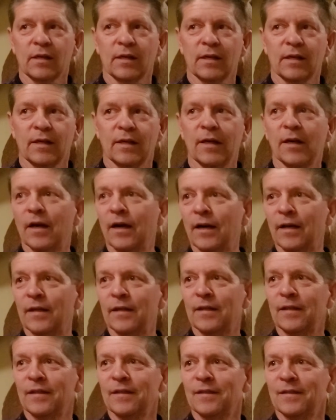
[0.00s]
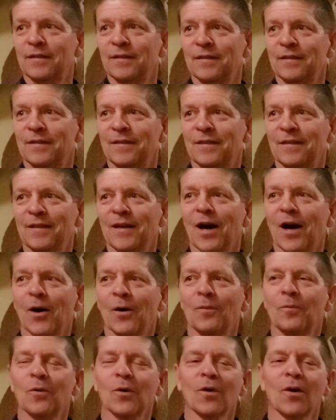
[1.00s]
cut.
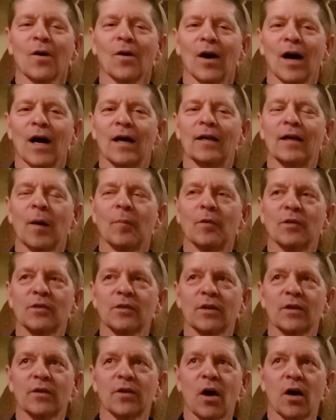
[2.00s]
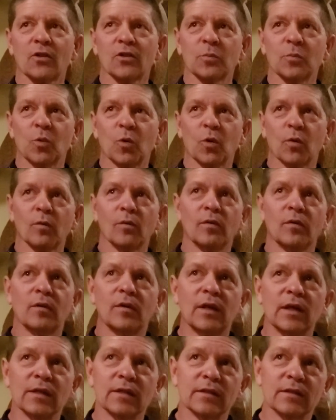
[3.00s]
No, we're all right. I'm just going to talk some more
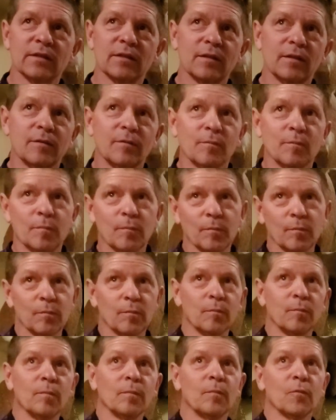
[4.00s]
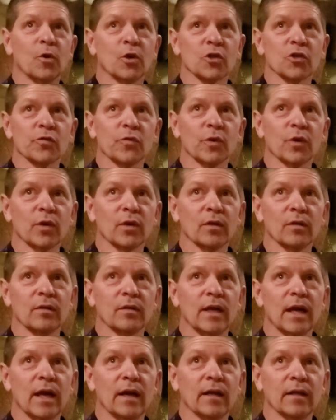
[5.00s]
because Christopher can
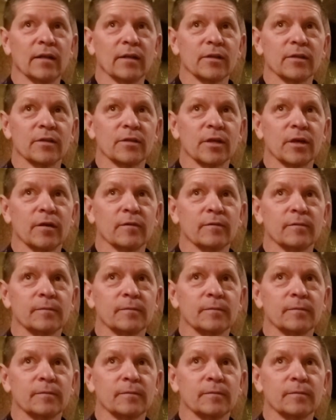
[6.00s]
edit this stuff.